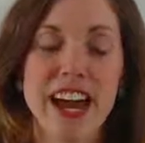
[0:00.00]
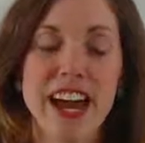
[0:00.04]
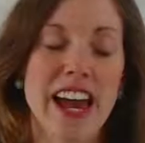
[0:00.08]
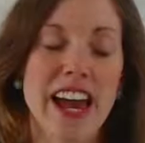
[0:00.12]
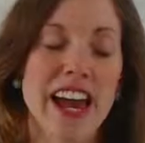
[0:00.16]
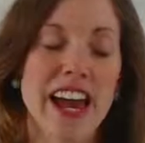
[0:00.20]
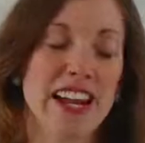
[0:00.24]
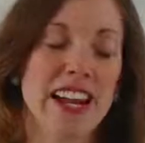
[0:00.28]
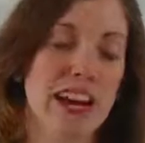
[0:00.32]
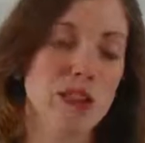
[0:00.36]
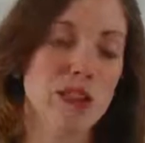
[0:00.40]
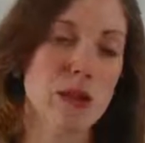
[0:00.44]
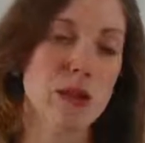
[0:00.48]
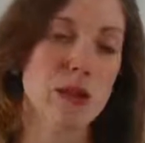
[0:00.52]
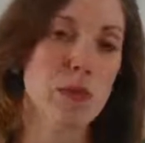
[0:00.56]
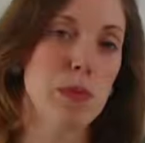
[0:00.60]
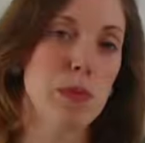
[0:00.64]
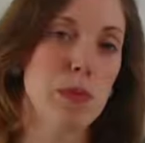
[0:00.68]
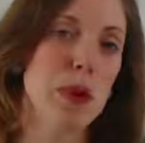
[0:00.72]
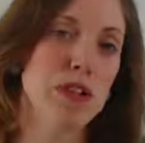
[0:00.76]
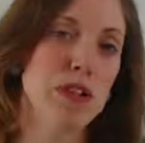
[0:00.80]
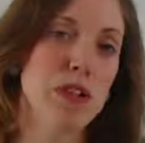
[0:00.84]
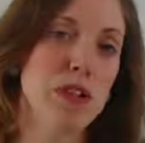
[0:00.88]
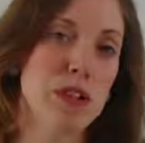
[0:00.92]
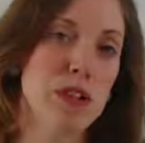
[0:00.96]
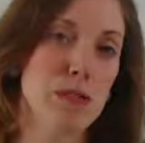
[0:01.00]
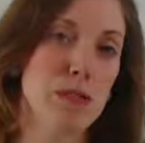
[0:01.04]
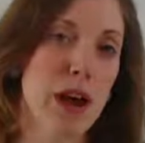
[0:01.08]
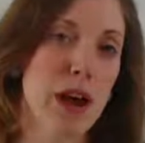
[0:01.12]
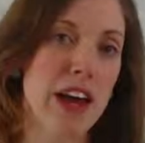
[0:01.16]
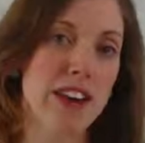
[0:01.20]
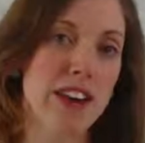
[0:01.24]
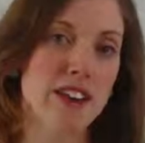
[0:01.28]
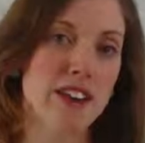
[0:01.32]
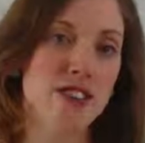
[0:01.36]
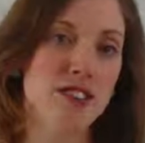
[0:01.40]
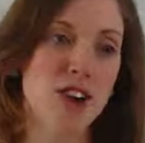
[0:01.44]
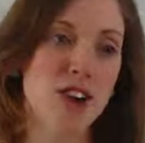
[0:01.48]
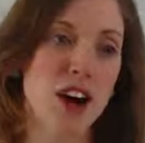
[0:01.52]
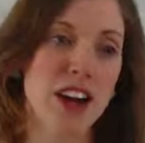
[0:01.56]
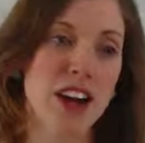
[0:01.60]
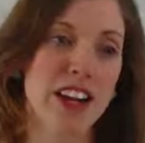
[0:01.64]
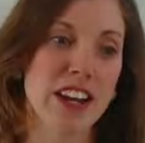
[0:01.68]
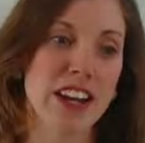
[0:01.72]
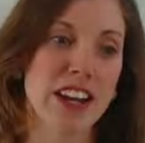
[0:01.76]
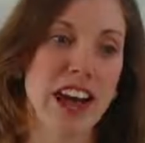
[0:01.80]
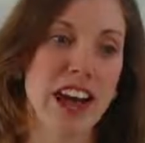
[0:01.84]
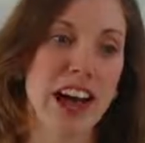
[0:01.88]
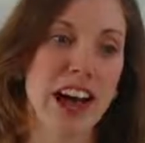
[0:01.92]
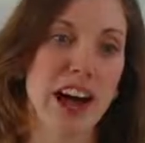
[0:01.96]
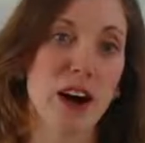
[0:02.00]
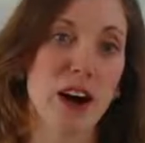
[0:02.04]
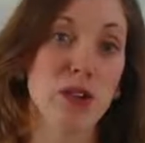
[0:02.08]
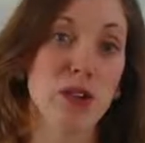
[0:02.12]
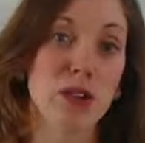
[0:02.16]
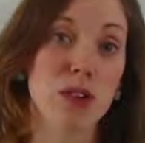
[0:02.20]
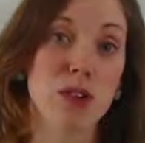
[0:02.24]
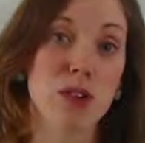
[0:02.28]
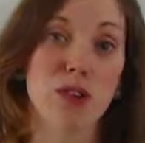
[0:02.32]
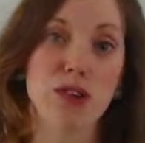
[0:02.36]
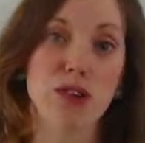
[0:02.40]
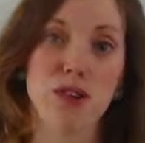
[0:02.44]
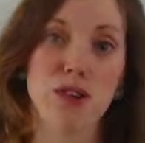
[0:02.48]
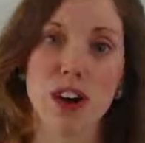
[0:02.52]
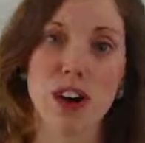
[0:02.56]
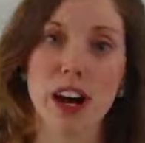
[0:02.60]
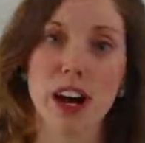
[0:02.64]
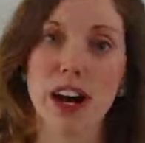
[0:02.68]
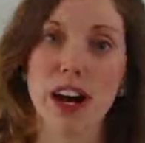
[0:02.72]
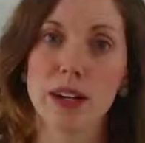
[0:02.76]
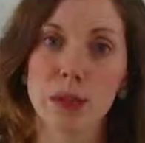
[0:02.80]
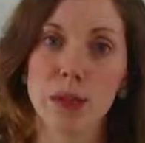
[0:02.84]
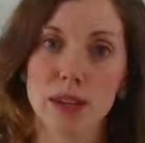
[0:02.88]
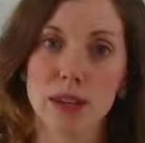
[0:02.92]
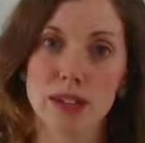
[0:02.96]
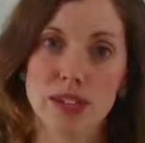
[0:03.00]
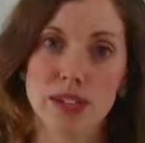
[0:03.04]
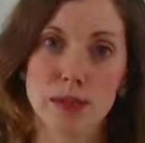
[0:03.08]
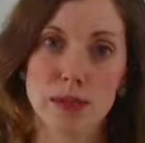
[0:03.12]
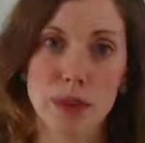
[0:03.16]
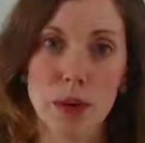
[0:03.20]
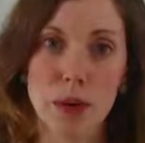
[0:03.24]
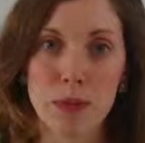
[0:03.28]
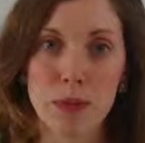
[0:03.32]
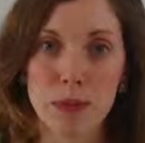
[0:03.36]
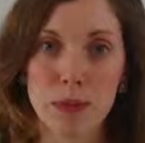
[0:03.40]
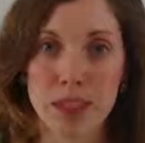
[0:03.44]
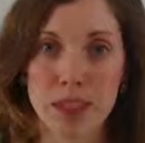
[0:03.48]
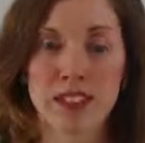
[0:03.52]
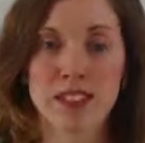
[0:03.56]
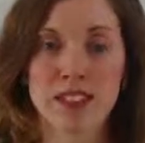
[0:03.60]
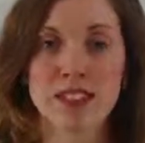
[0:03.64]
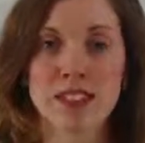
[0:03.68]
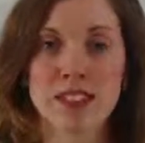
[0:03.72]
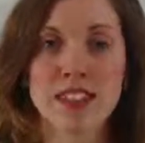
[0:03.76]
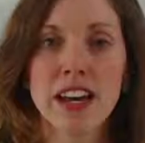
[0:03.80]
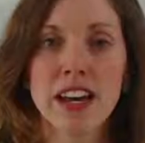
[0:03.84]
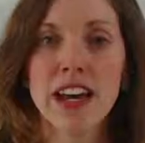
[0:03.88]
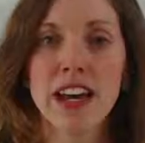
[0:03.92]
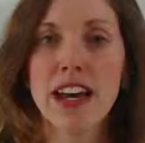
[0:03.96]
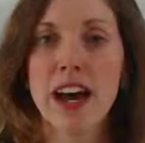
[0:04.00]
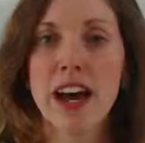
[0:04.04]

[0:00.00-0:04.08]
And I suppose it depends on how you define what simple means.